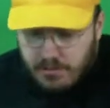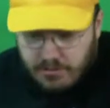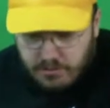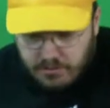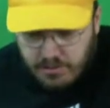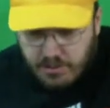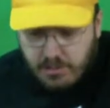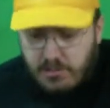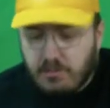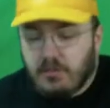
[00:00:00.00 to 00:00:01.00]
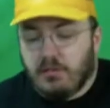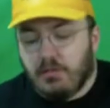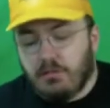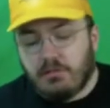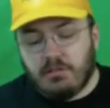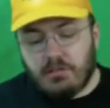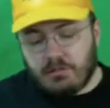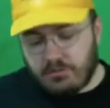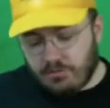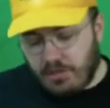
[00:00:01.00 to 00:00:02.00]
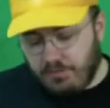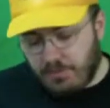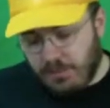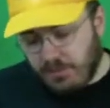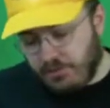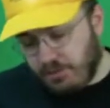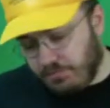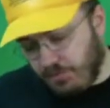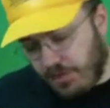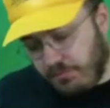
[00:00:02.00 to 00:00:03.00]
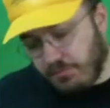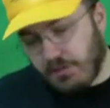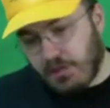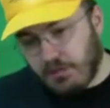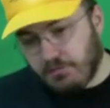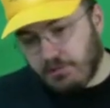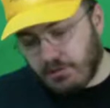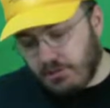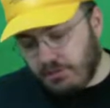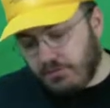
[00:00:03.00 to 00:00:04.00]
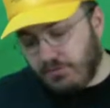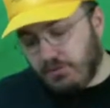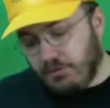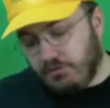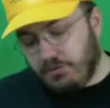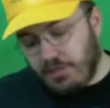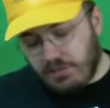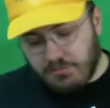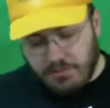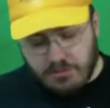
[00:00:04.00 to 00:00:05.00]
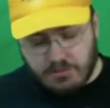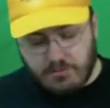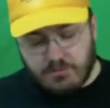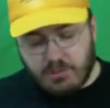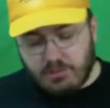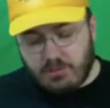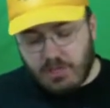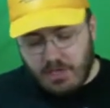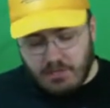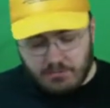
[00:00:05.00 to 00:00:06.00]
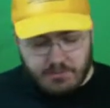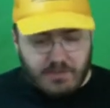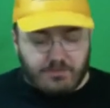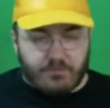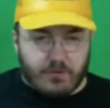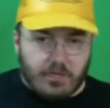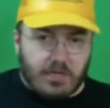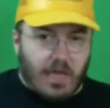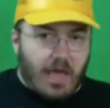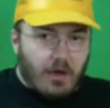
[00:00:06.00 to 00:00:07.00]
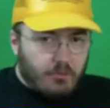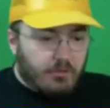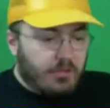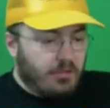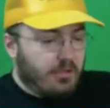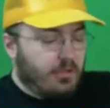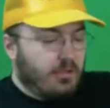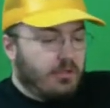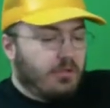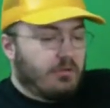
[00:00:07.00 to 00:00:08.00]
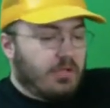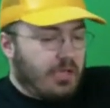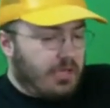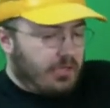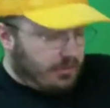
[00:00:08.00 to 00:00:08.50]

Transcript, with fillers: Okay. Get the tripod out. See, the problem with Amazon is if you don't take the pictures of just the items, they freak out. Okay?